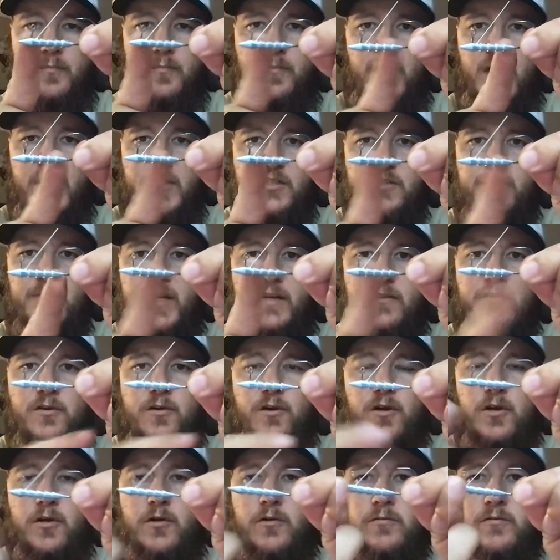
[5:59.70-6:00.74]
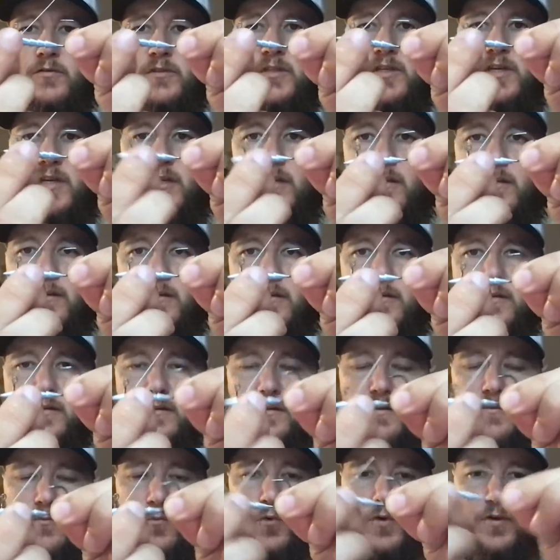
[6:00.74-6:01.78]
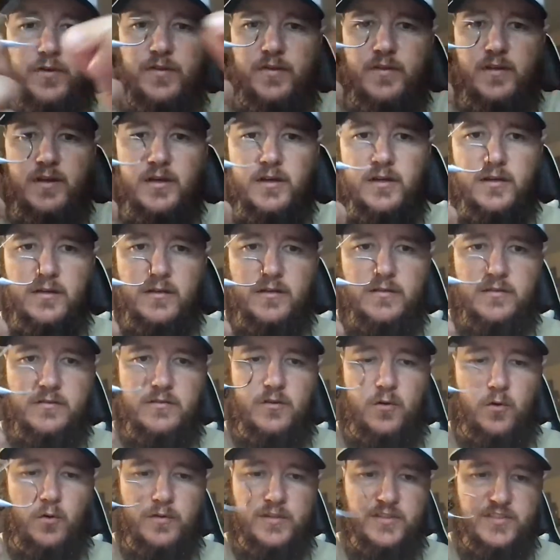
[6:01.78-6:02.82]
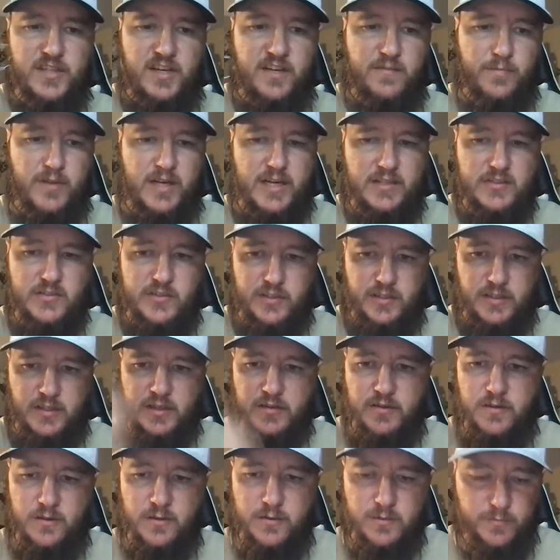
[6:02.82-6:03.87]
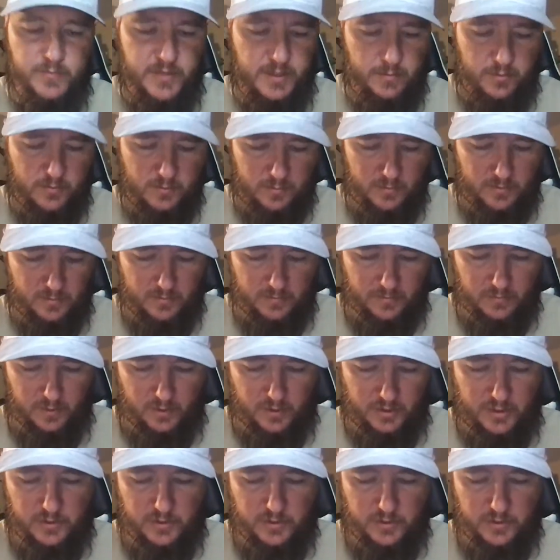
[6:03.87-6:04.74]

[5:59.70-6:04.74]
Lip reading: They just made their own with to hold the soft plastic, and there people are